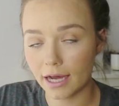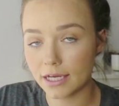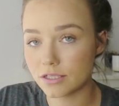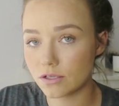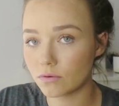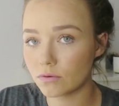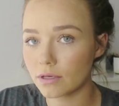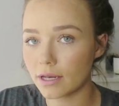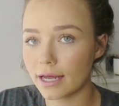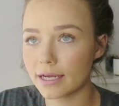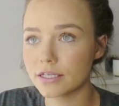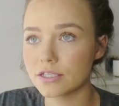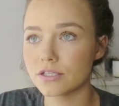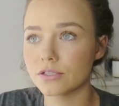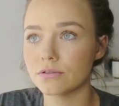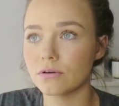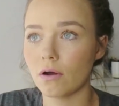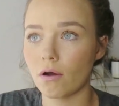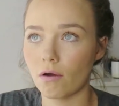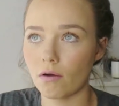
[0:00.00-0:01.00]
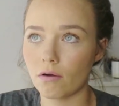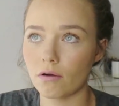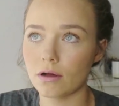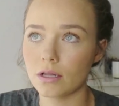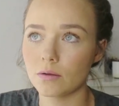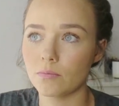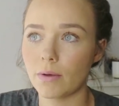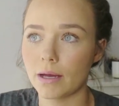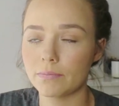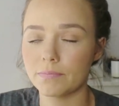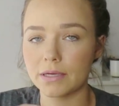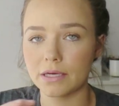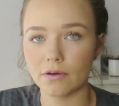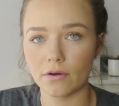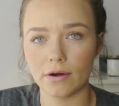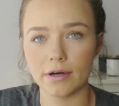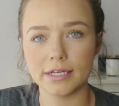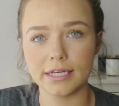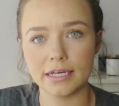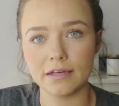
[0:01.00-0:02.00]
I don't like to haul my
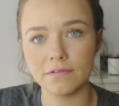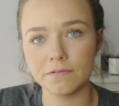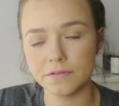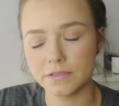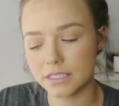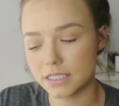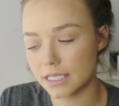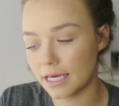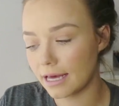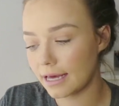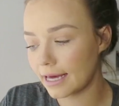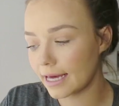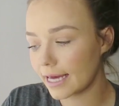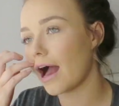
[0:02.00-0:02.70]
PR gifts.